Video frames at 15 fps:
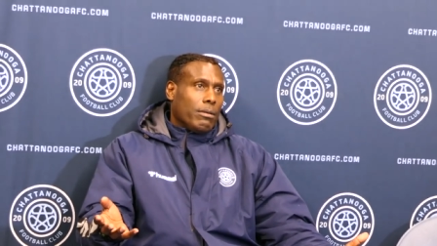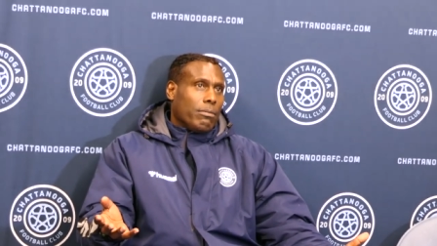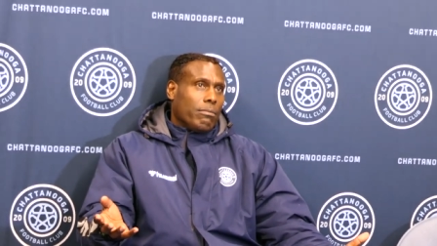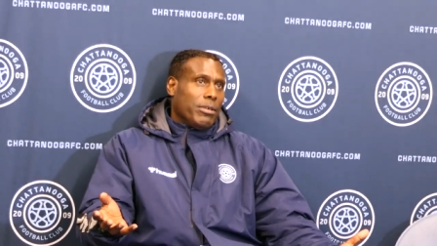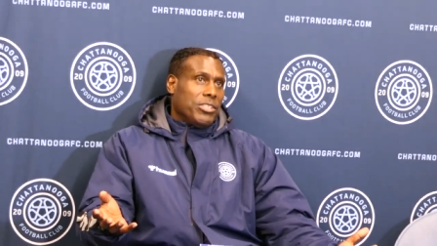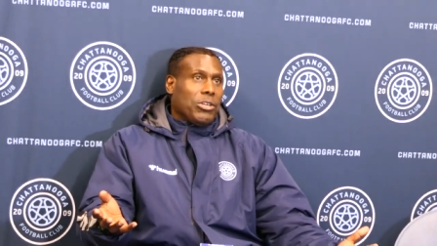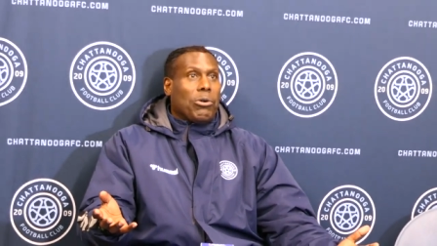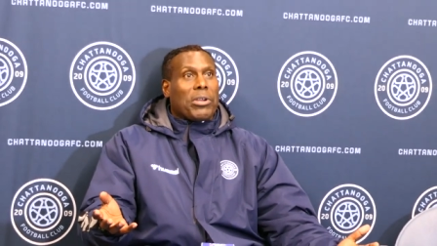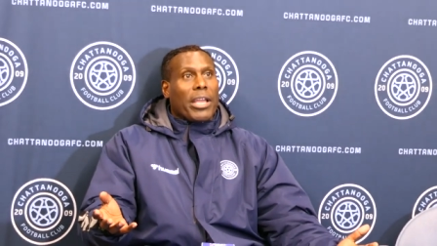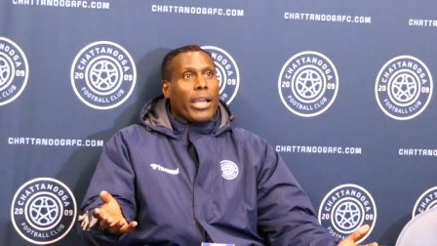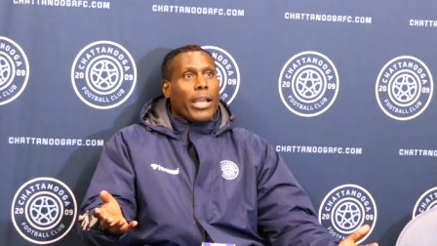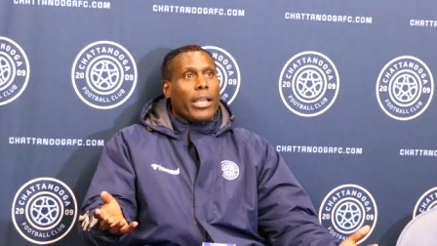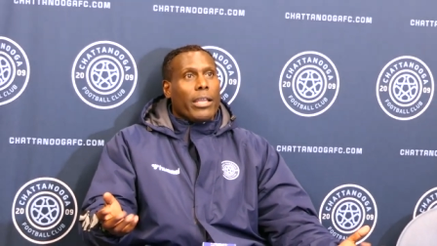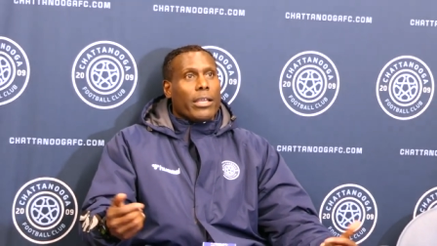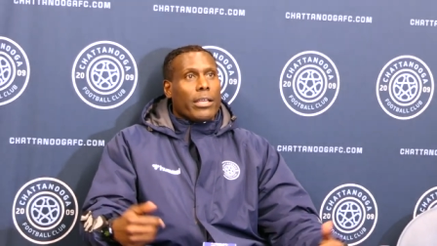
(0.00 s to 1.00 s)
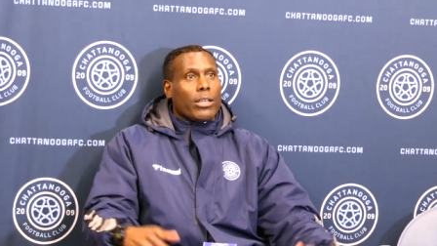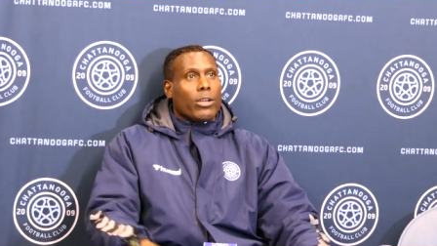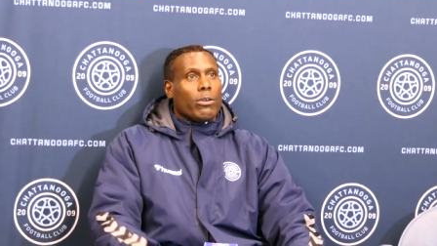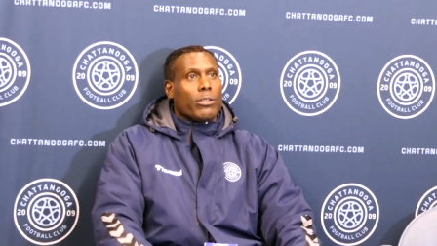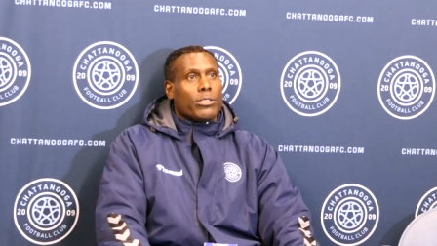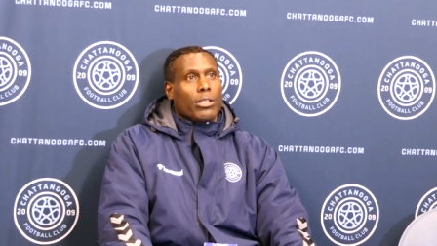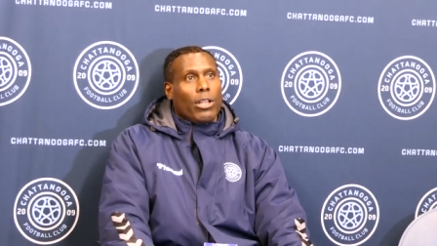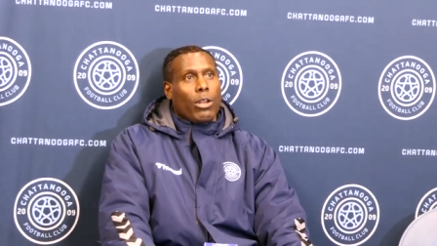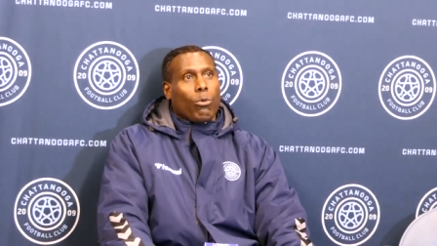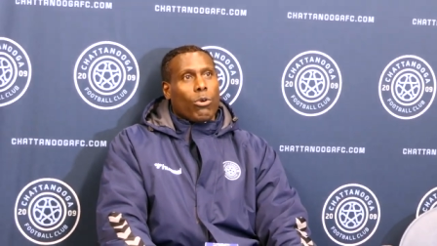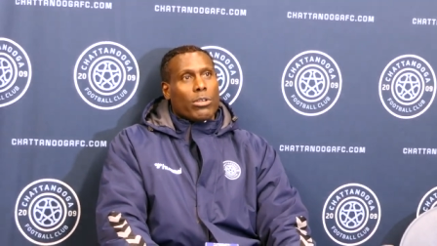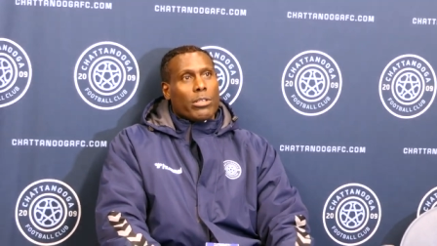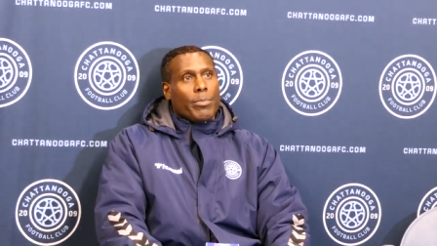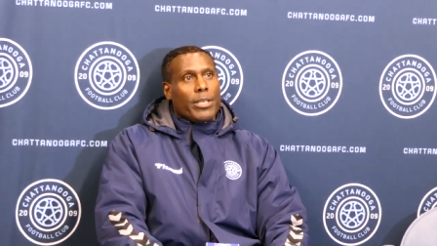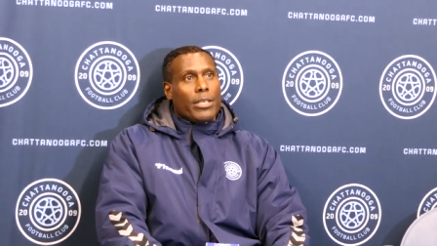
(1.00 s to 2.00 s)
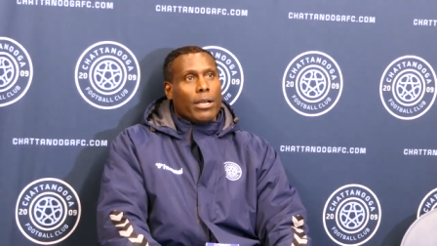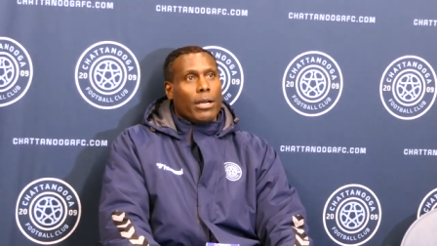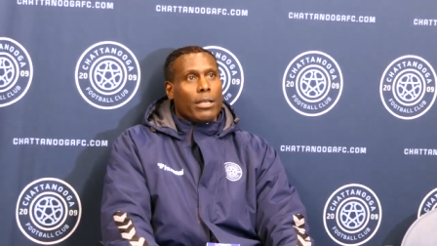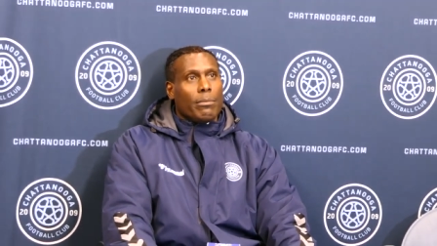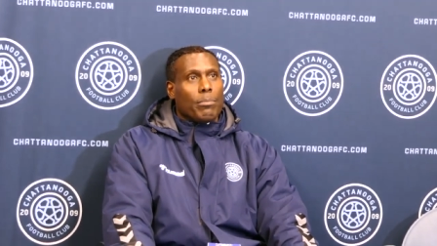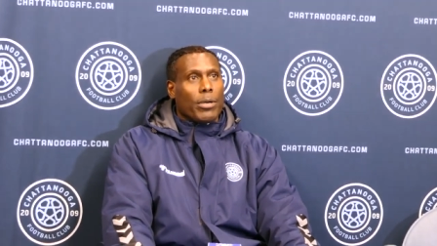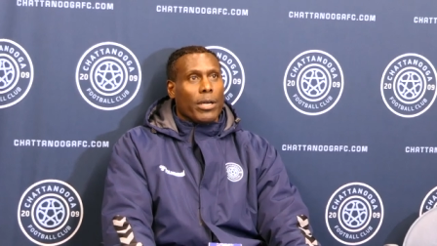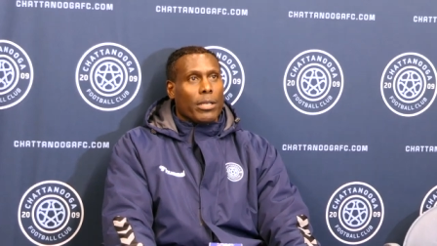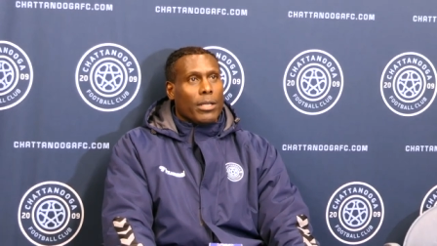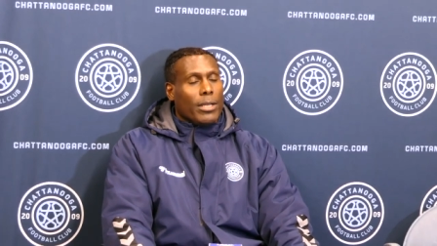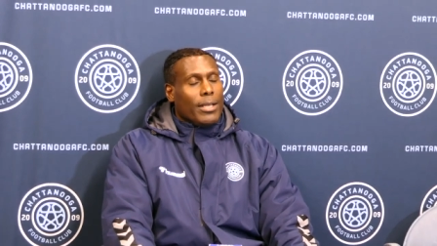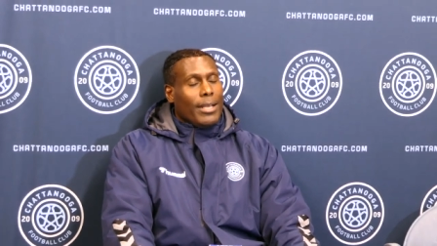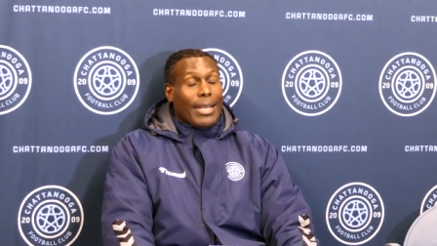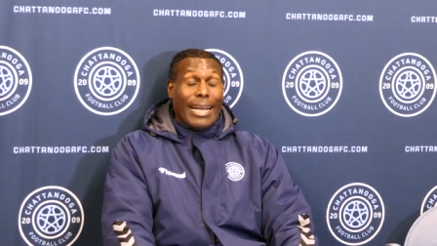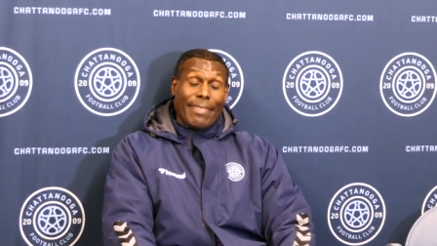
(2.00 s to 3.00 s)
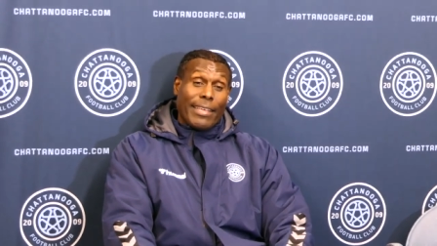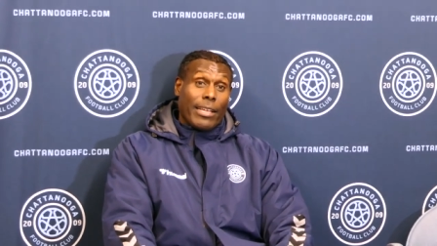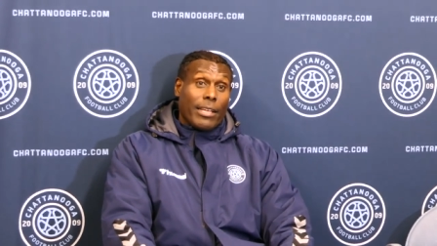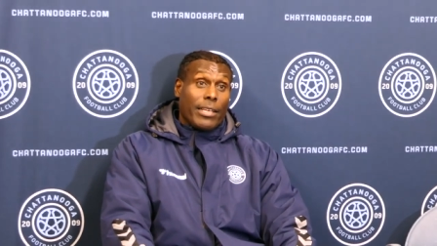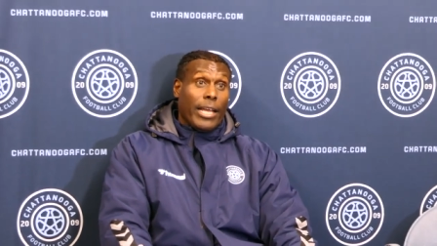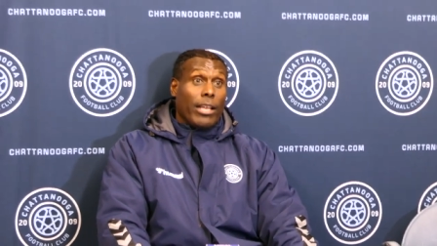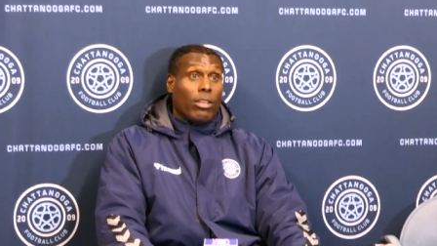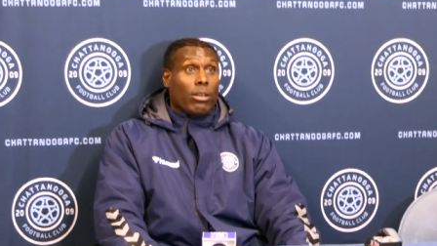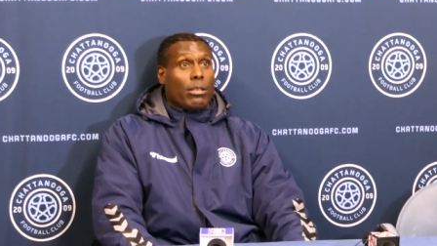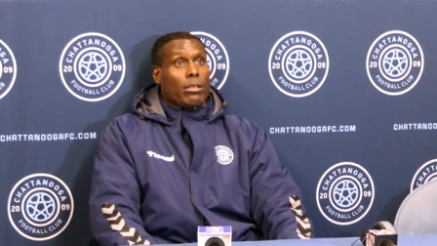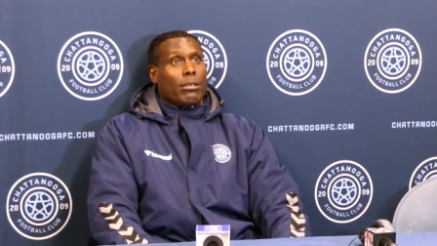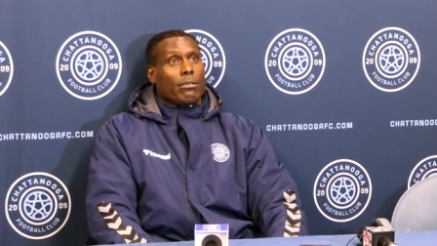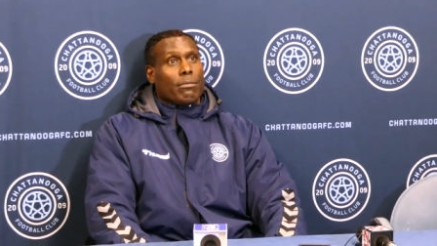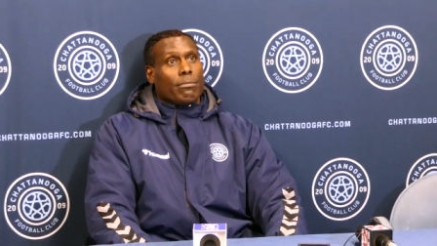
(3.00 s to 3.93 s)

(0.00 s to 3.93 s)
we did okay. You know, there's a lot of work to be done. But at the end of the day, look,